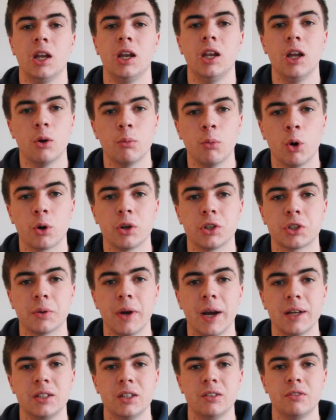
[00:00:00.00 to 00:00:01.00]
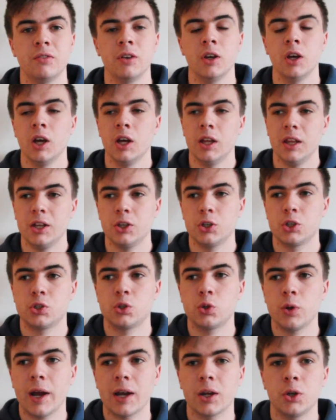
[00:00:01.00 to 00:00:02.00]
it a little more interactive, they
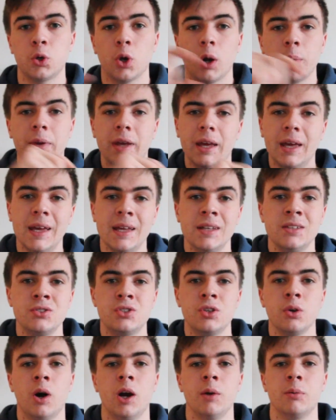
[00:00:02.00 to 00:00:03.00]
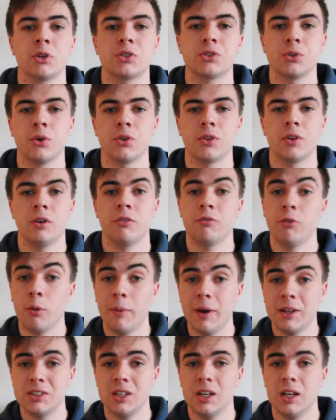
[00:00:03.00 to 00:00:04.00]
just drag and drop it into iBooks Author,
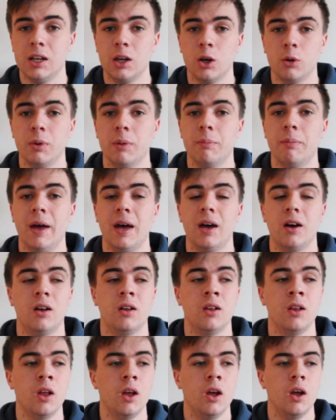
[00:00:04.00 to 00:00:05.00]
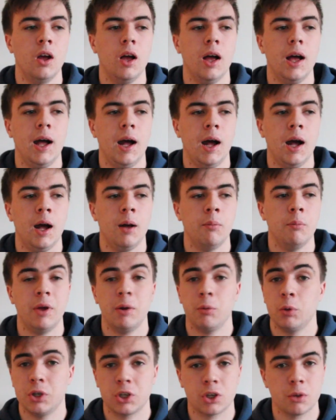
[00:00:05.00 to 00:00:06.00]
format it a little bit better,
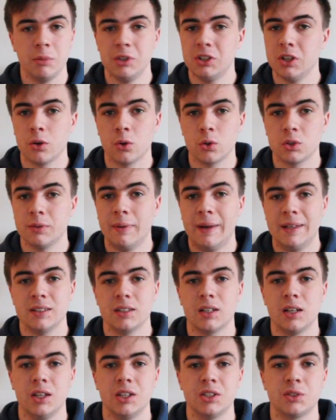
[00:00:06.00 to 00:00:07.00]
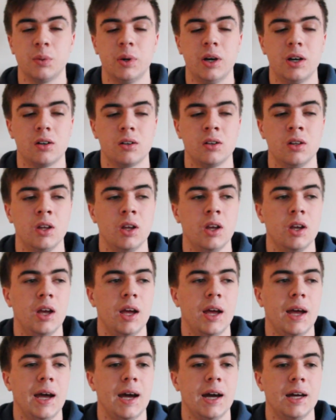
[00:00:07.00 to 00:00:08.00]
which can be done automatically as well,
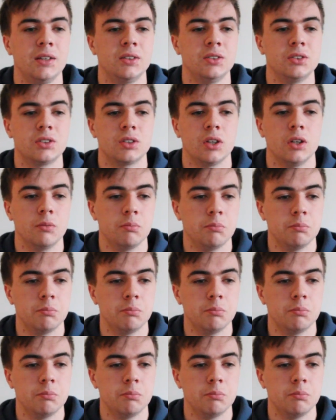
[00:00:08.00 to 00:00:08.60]
and